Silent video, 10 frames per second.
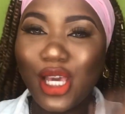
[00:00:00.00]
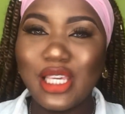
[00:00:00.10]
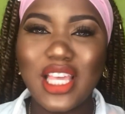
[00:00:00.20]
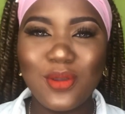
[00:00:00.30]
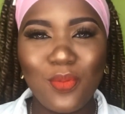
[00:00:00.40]

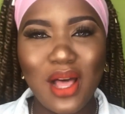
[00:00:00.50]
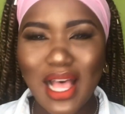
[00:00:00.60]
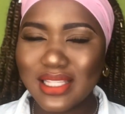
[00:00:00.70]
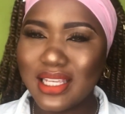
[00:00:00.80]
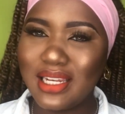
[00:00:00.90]
In case people
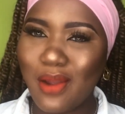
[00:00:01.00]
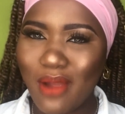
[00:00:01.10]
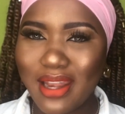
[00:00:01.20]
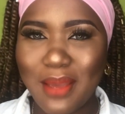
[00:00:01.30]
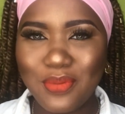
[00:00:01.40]
are asking, like,
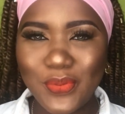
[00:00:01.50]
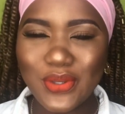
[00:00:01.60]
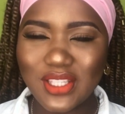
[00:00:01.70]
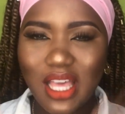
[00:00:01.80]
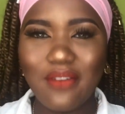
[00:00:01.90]
why did I put
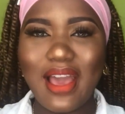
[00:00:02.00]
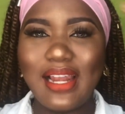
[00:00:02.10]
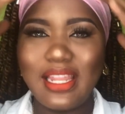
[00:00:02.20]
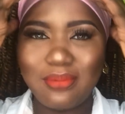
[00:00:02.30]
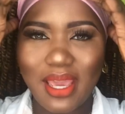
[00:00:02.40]
pink scarf?
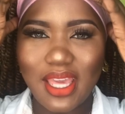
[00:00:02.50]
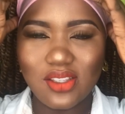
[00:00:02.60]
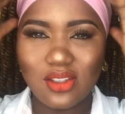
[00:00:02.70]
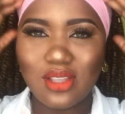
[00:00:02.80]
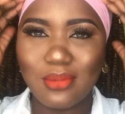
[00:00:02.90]
I laid my
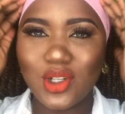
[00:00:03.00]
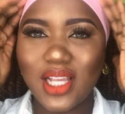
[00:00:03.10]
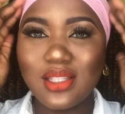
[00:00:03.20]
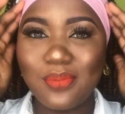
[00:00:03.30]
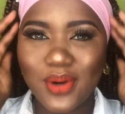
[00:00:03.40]
edges, so I'm
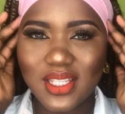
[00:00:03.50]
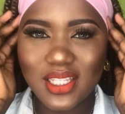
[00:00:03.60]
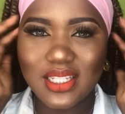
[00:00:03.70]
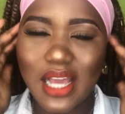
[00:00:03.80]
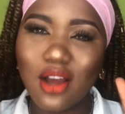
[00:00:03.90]
trying to
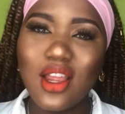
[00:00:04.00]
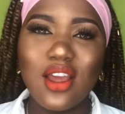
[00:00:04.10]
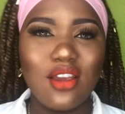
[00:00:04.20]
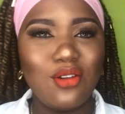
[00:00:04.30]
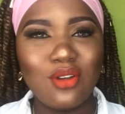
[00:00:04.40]
press it down.
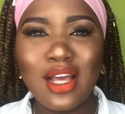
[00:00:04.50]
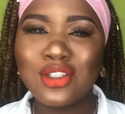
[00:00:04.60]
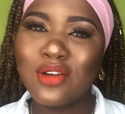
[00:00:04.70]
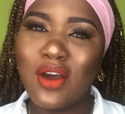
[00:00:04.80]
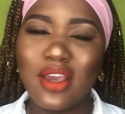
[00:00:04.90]

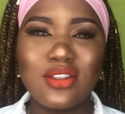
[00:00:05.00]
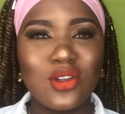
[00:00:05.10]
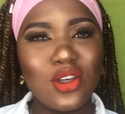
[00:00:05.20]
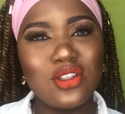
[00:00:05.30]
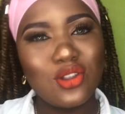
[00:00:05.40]
Natural, it's
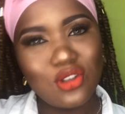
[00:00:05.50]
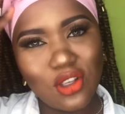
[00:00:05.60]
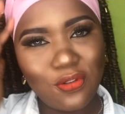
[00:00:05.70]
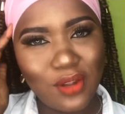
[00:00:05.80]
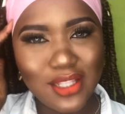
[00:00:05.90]
not easy to
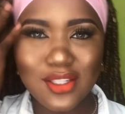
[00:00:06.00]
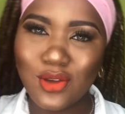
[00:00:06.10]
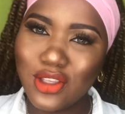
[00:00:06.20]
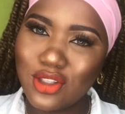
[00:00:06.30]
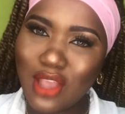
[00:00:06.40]
just
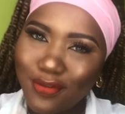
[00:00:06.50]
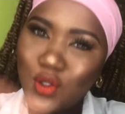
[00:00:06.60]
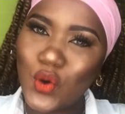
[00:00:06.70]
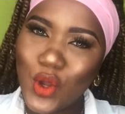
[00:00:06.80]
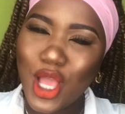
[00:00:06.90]
flatten your edges. You
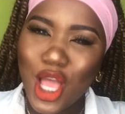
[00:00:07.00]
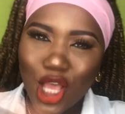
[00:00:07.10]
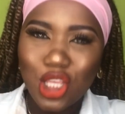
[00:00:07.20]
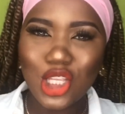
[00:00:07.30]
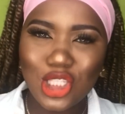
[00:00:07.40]
have to
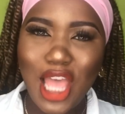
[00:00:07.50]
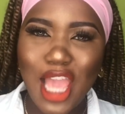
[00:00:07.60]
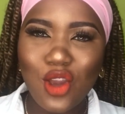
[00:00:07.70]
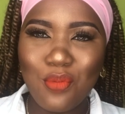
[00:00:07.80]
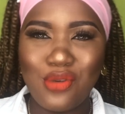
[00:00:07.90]

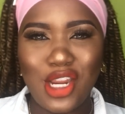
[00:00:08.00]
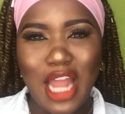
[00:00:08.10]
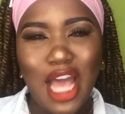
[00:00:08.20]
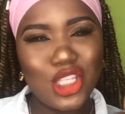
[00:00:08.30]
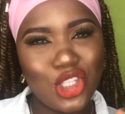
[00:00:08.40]
tie your
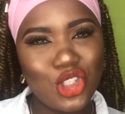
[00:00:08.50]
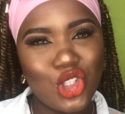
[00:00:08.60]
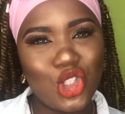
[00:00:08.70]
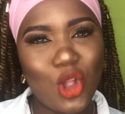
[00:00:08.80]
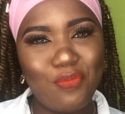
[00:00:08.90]
brain and
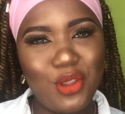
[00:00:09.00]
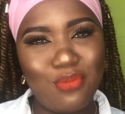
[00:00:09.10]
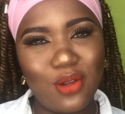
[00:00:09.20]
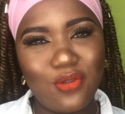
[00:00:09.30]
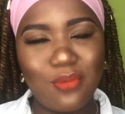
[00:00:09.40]
stop the
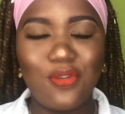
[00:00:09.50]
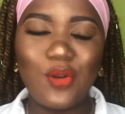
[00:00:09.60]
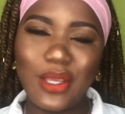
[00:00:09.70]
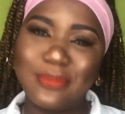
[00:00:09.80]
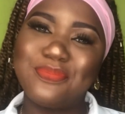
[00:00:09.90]
blood from
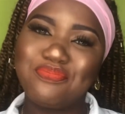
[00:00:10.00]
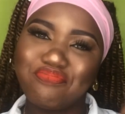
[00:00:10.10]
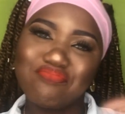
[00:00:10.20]
flowing.